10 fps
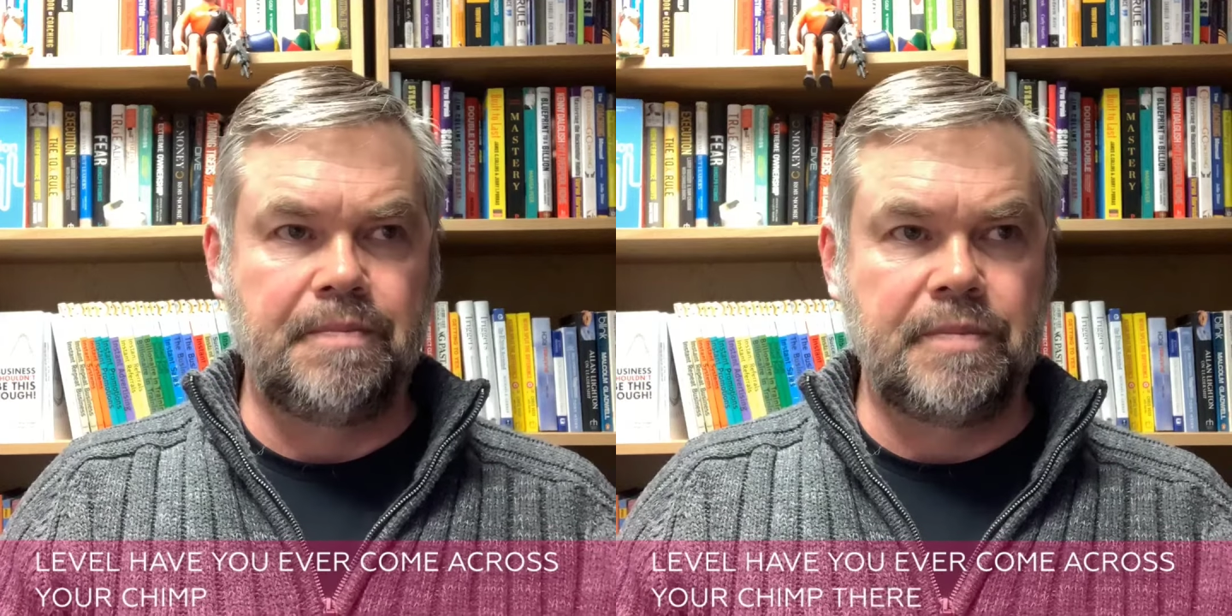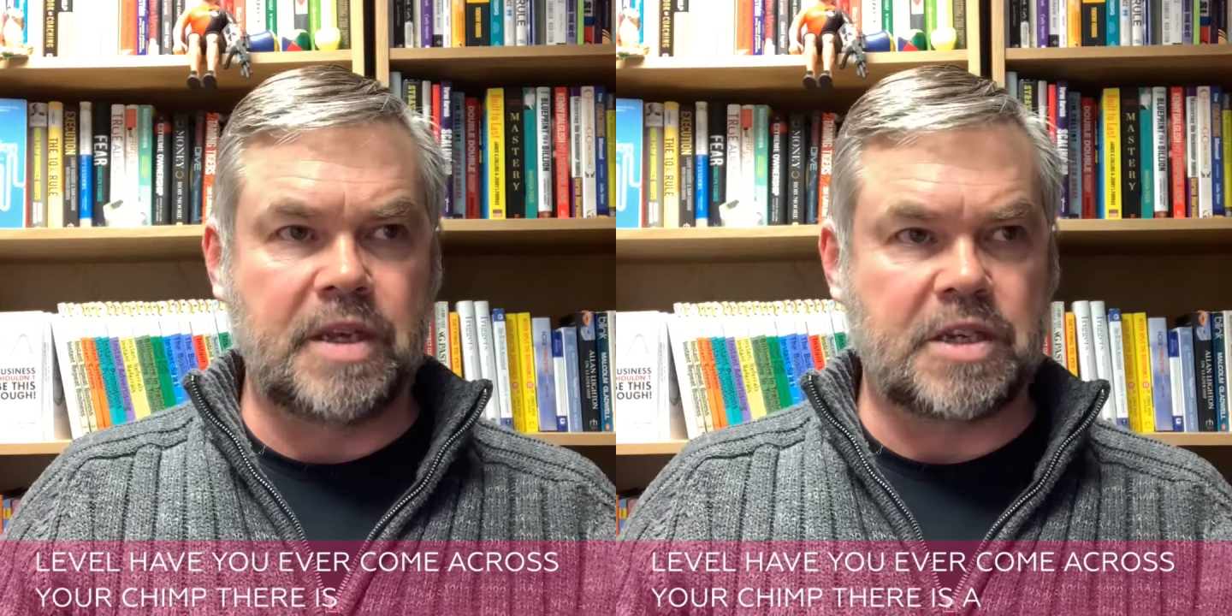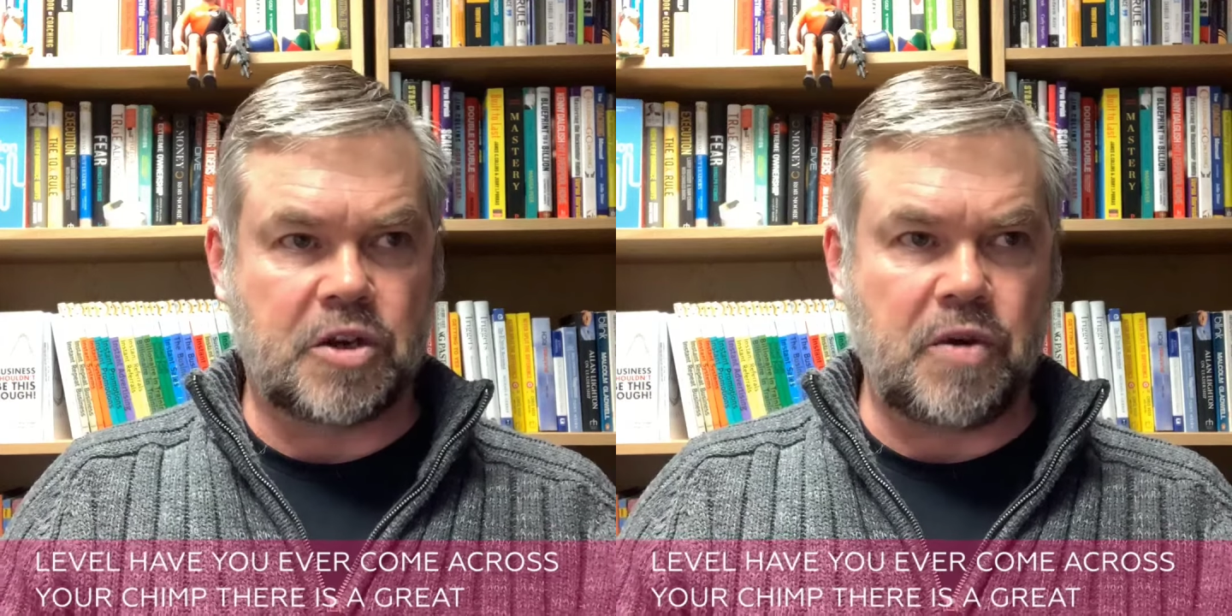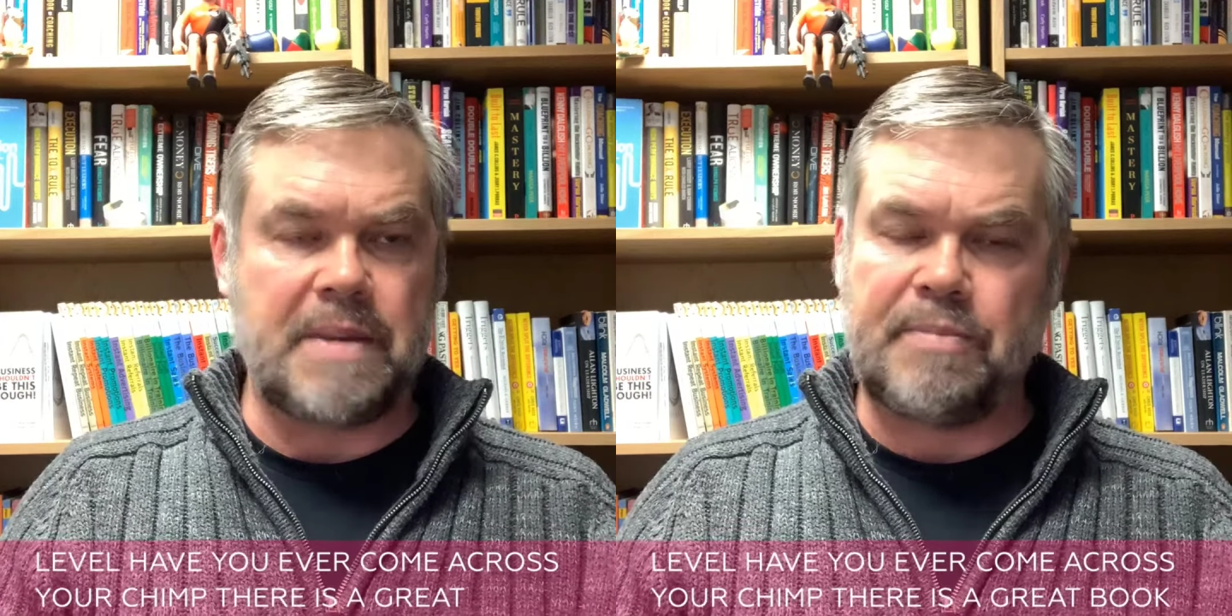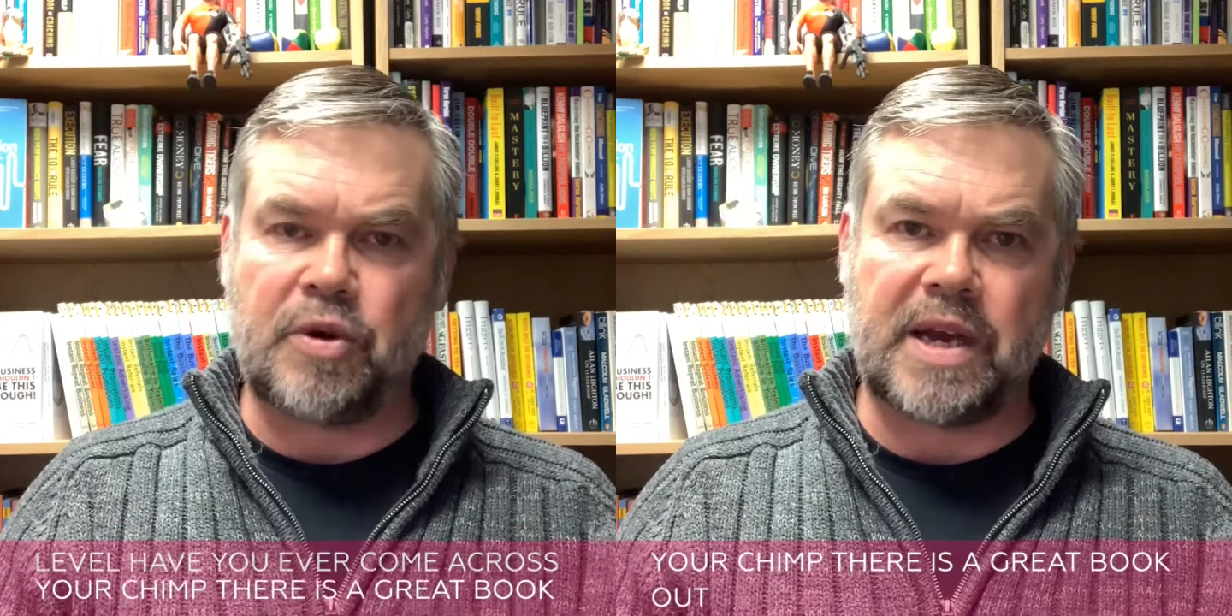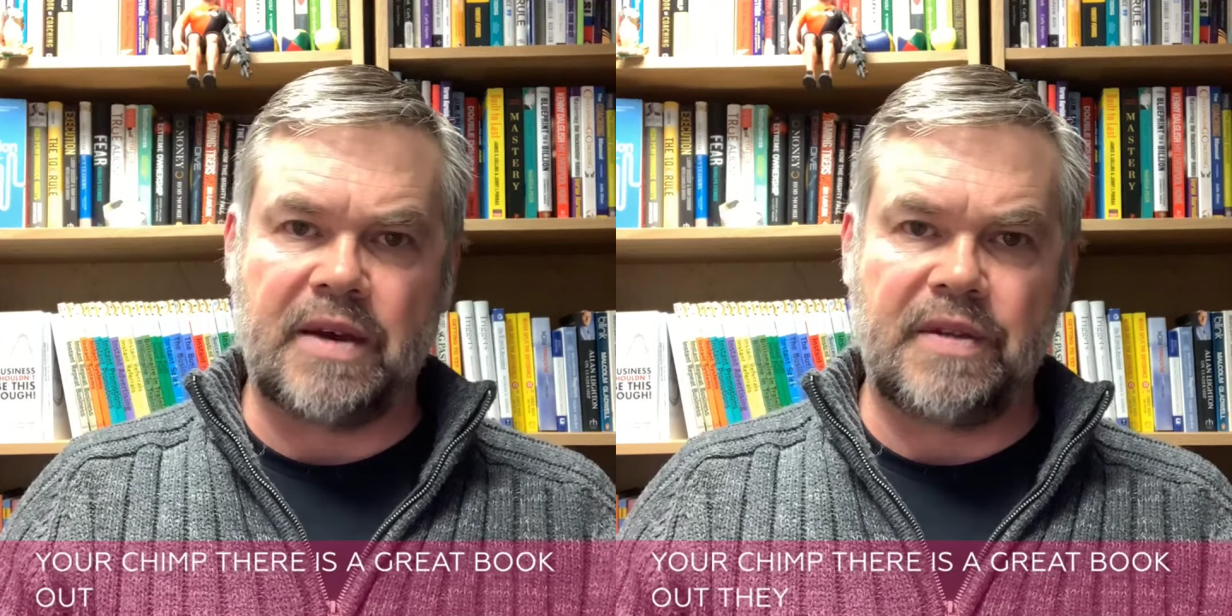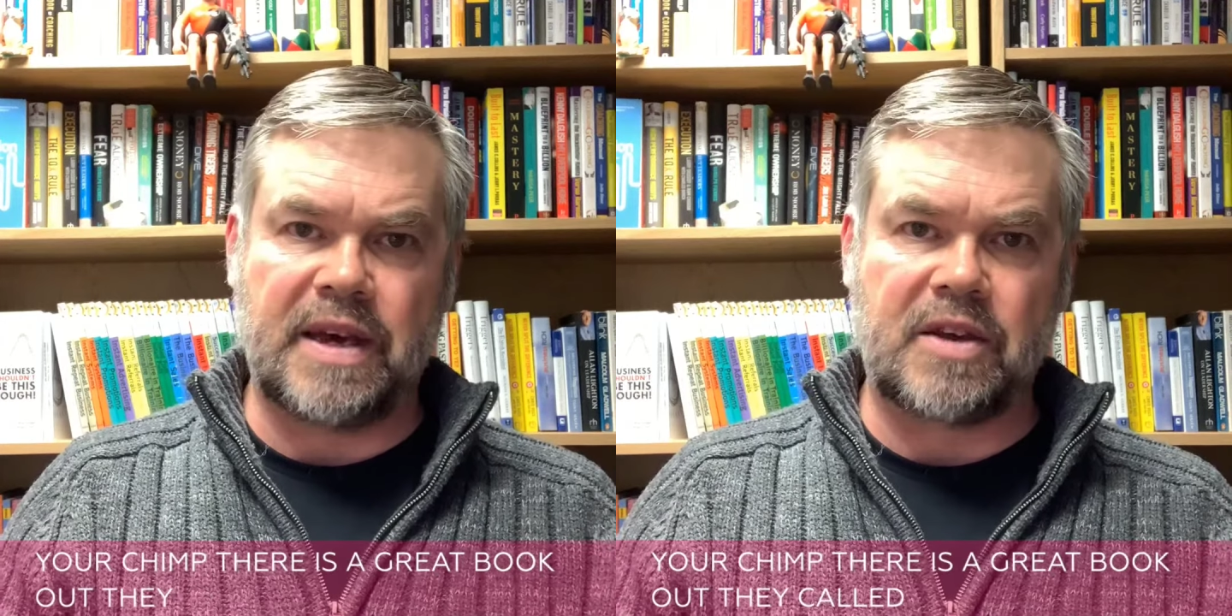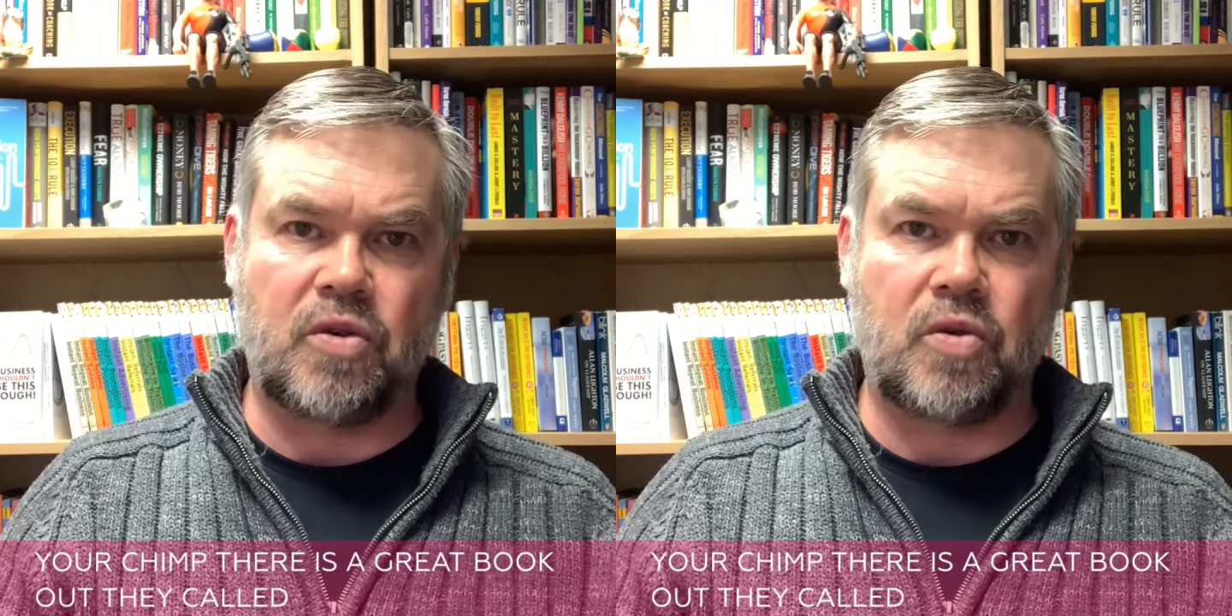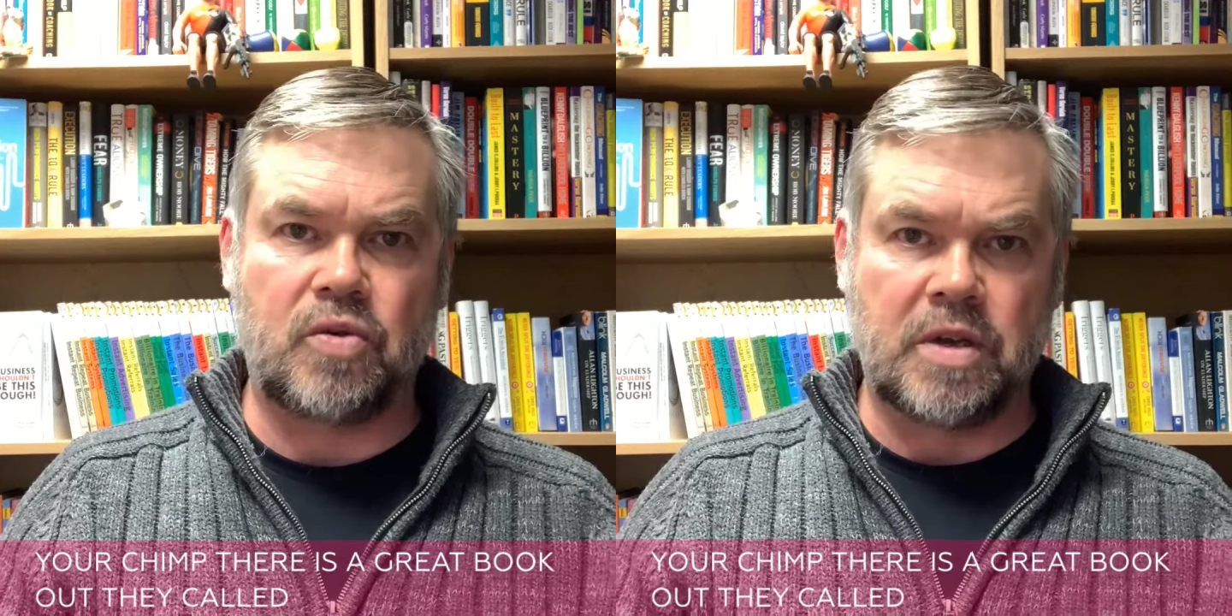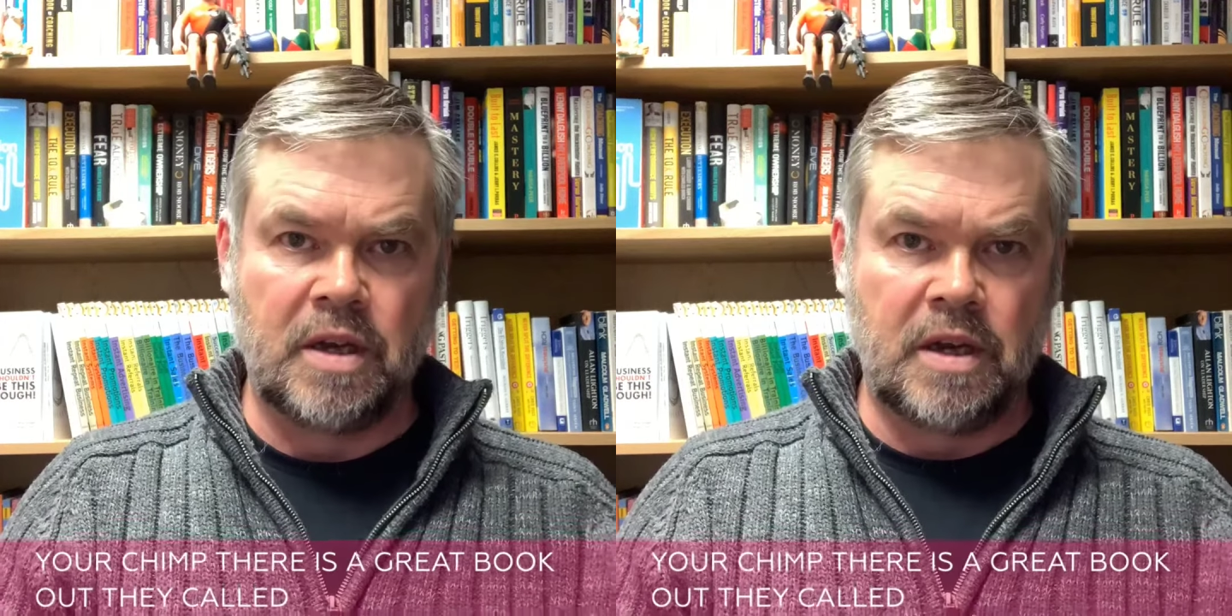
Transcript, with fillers: There's a great book out there called